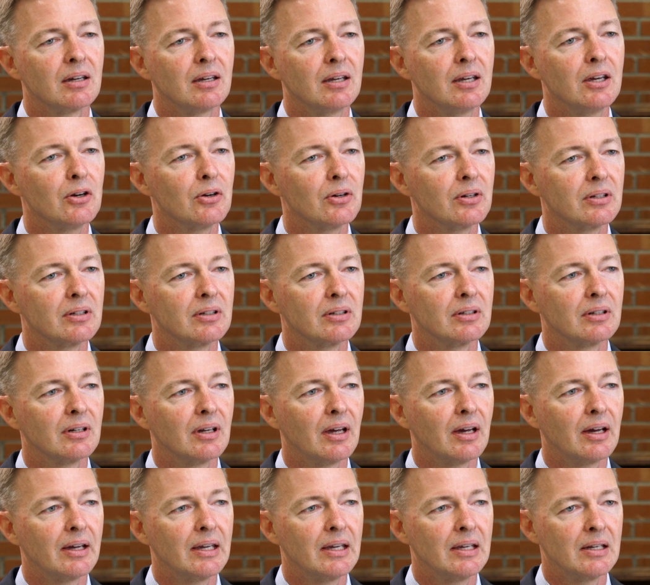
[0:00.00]
Here in
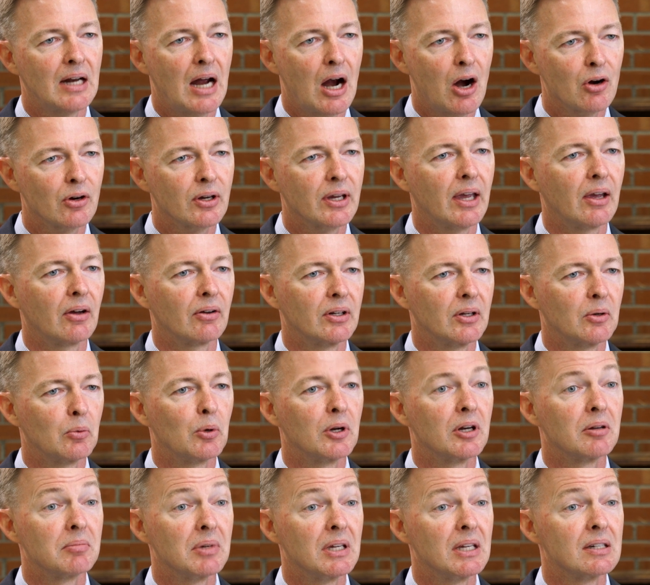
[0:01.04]
our county,
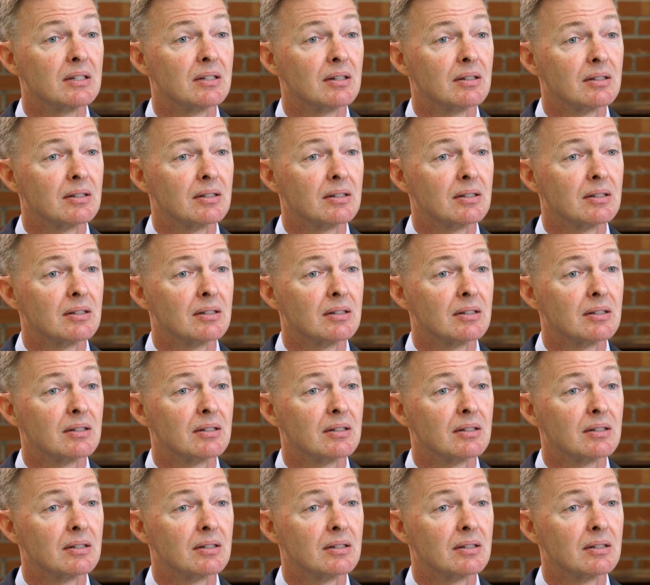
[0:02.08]
what it means